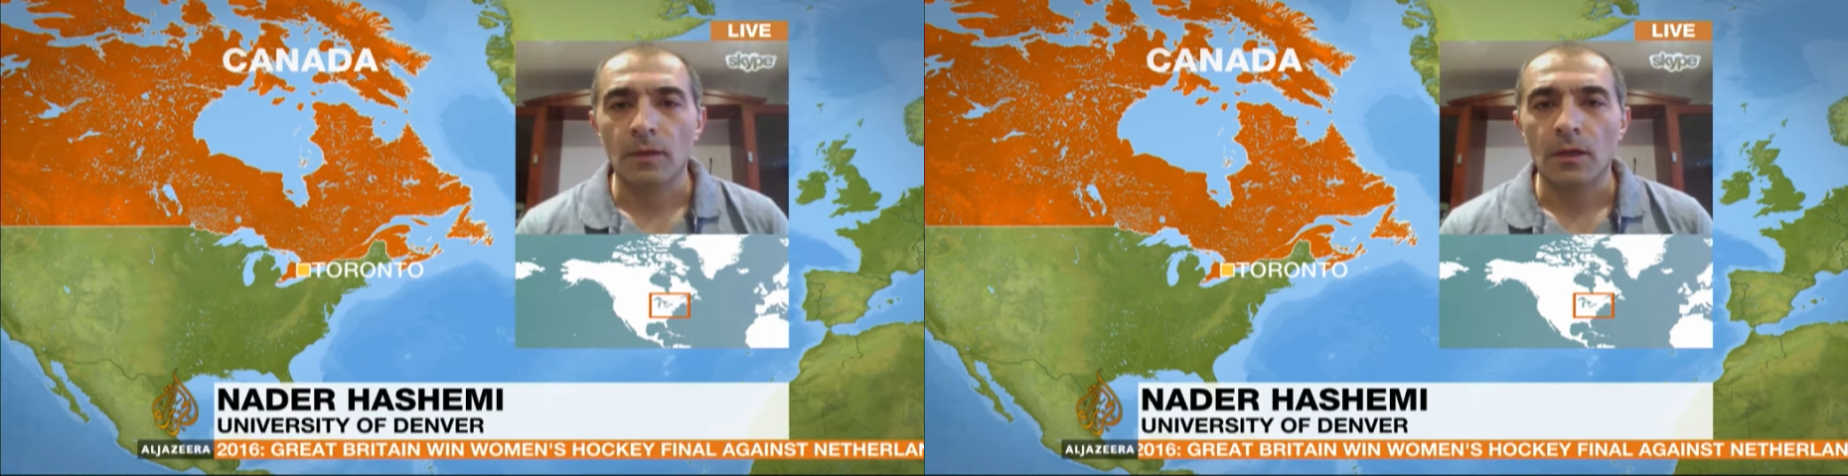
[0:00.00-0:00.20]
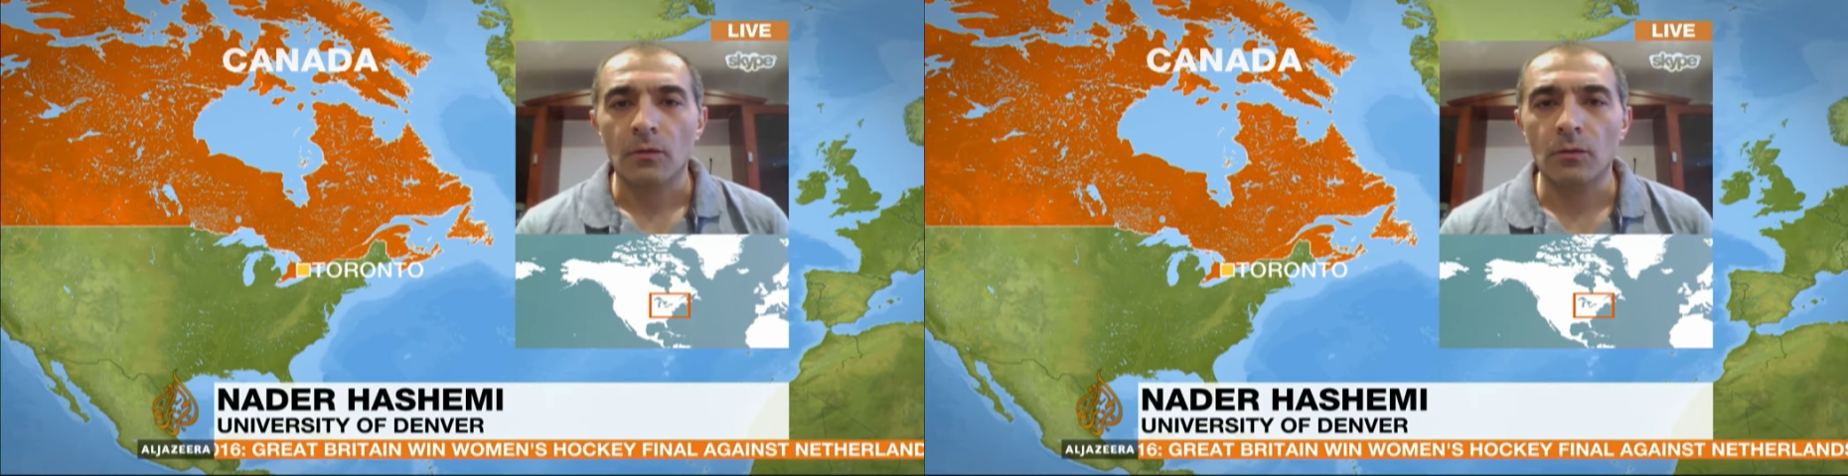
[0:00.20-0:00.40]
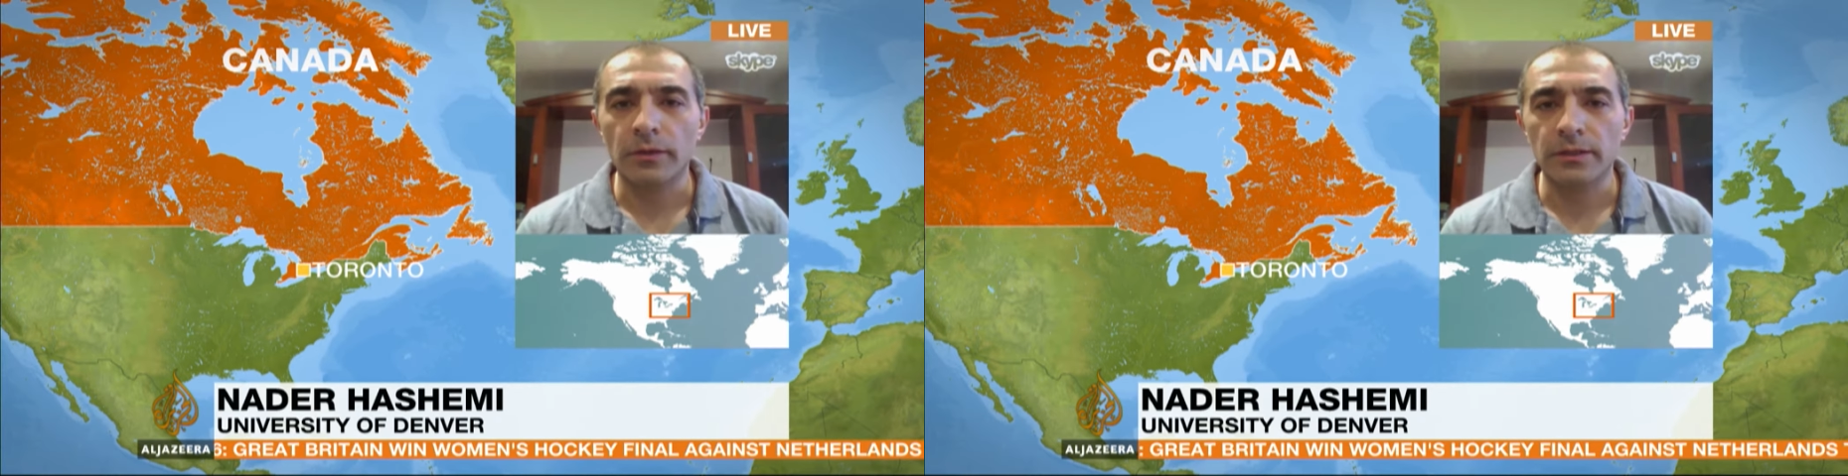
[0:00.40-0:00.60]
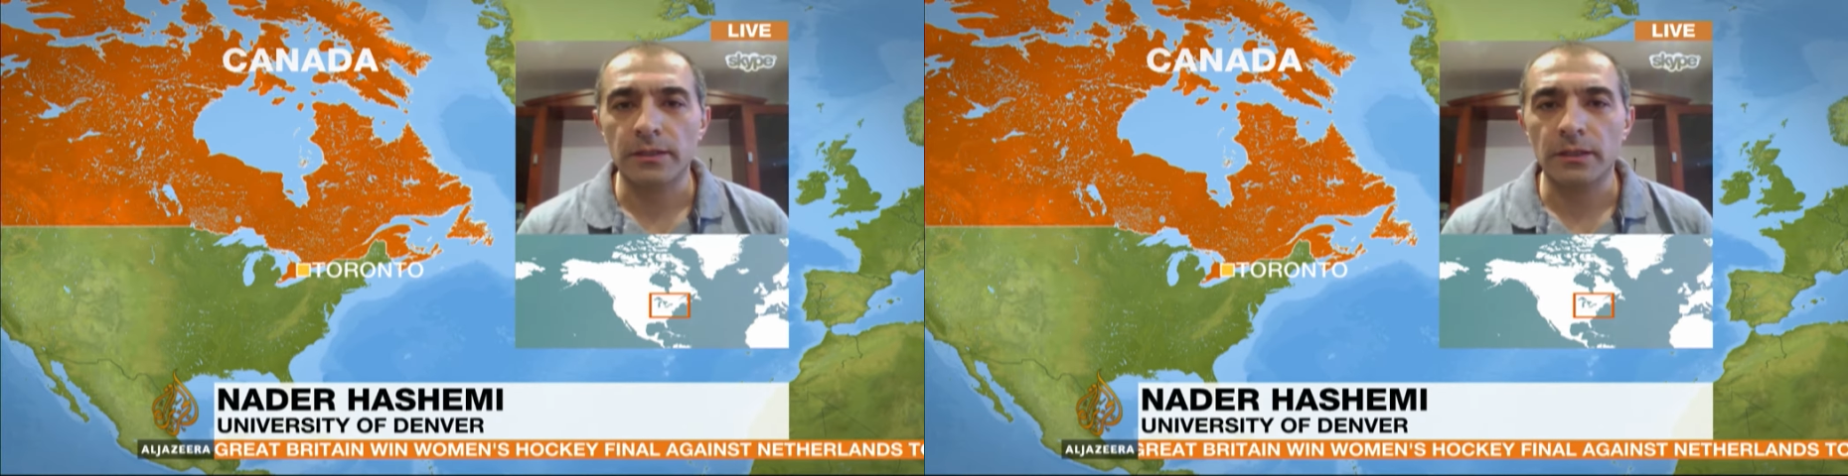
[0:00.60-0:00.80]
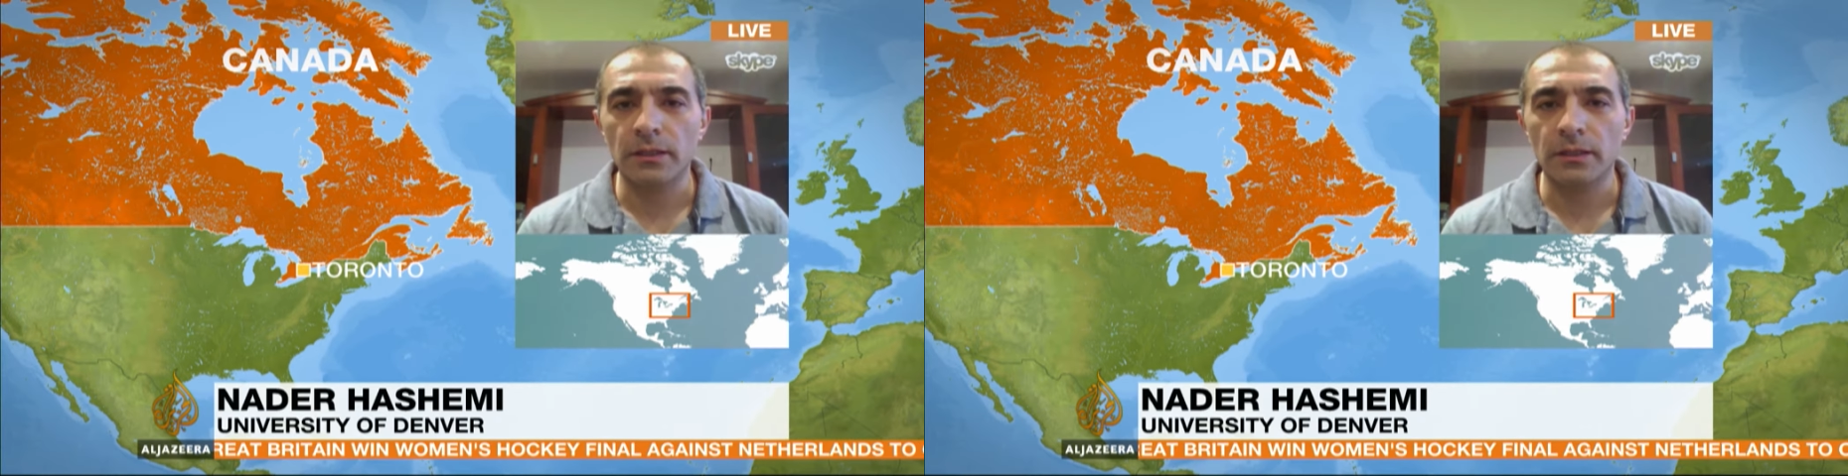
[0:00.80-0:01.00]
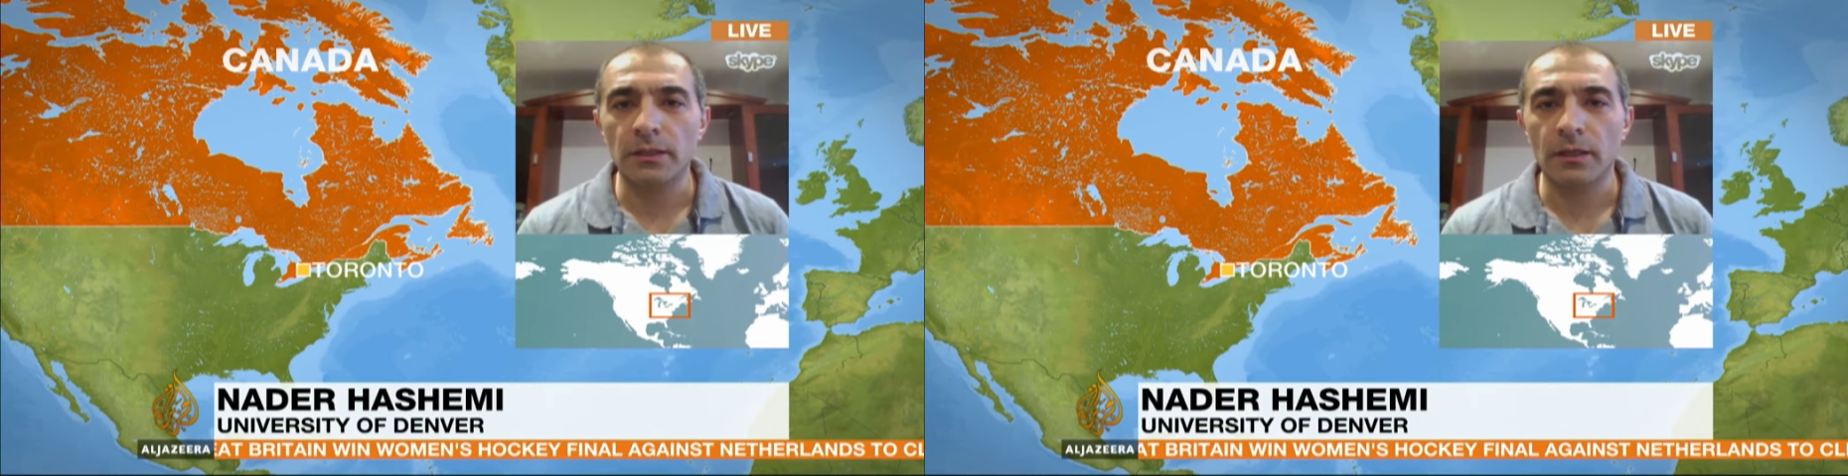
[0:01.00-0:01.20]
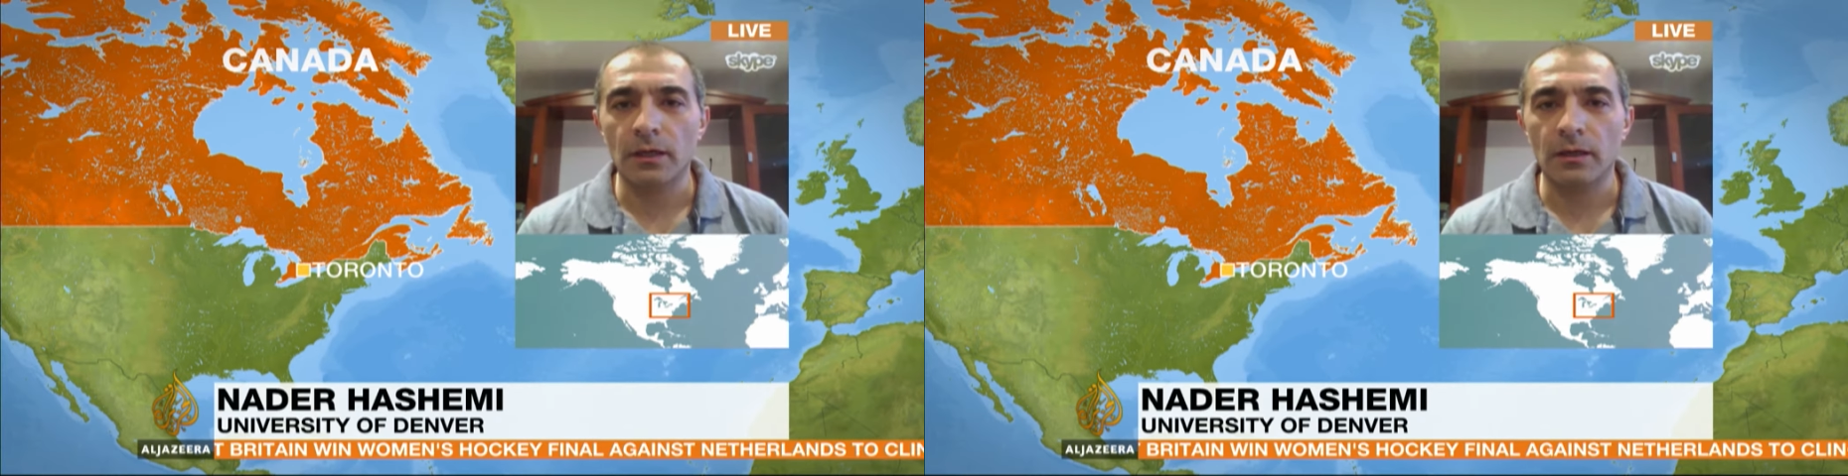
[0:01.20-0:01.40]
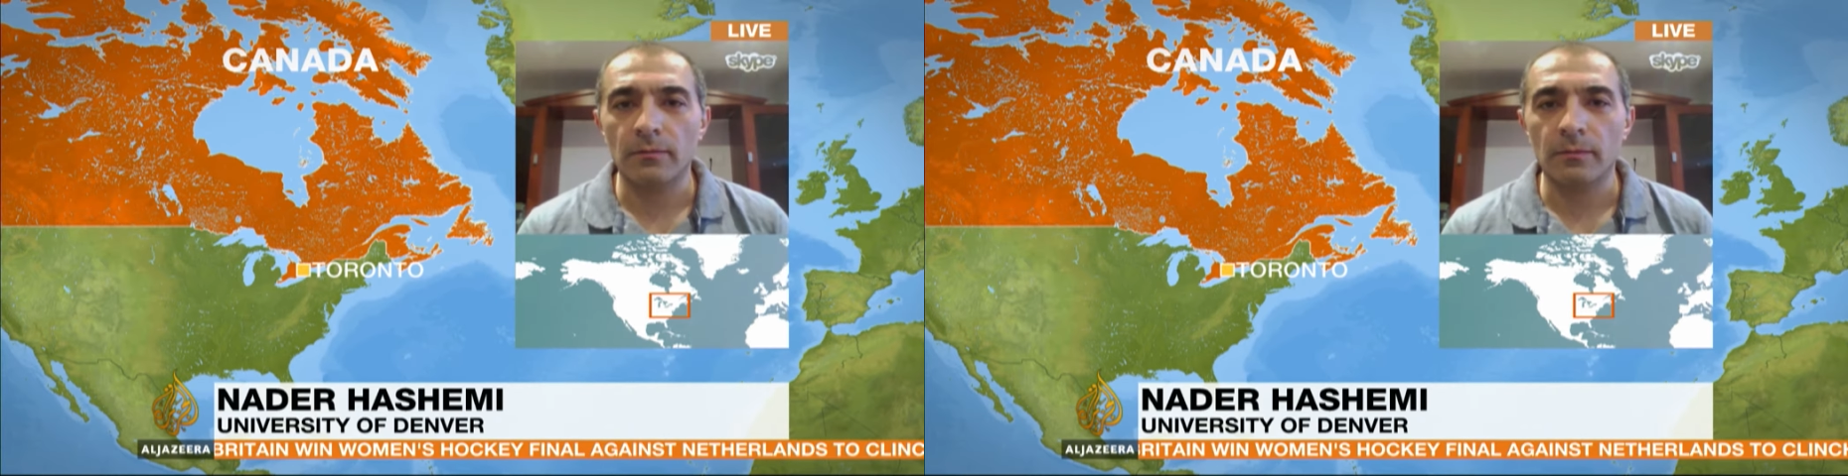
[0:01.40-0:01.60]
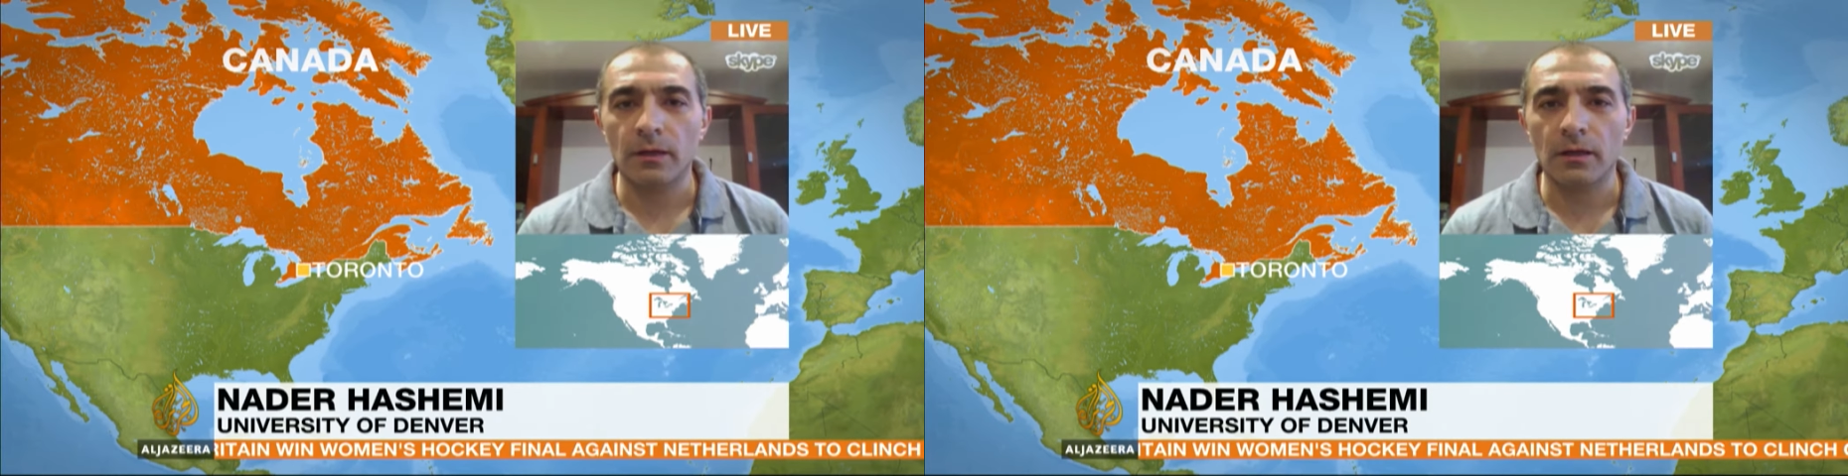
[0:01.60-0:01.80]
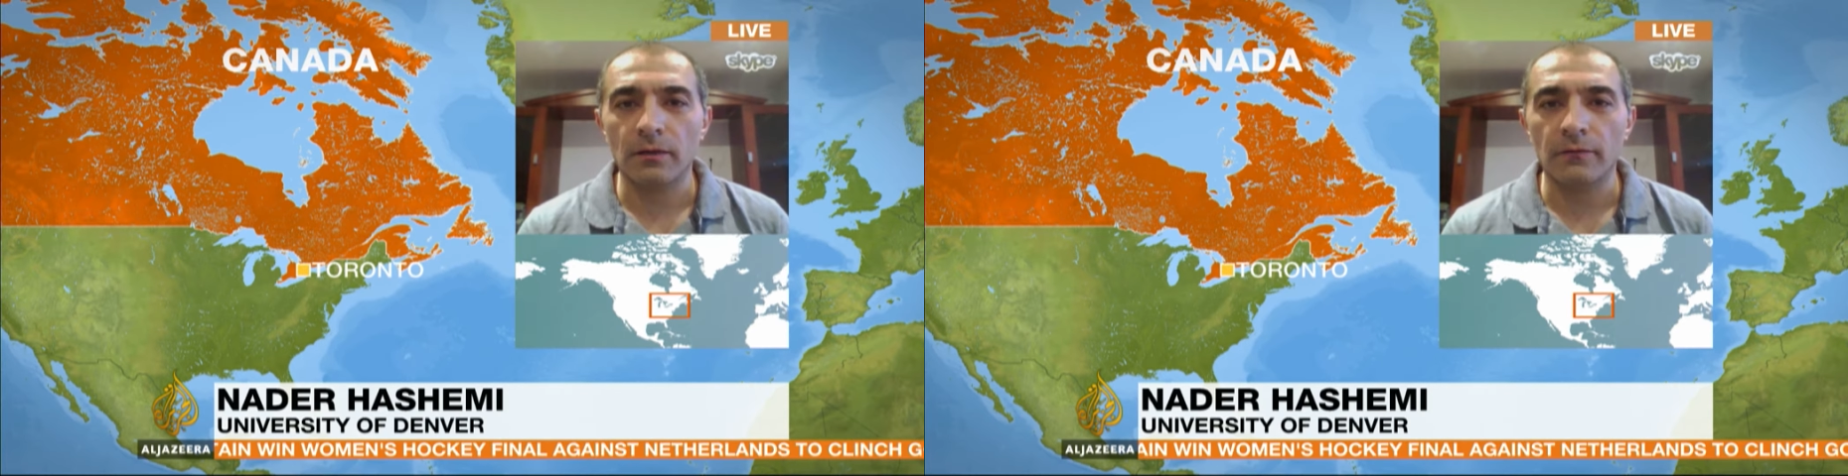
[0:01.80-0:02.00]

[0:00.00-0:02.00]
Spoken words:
Well, the city of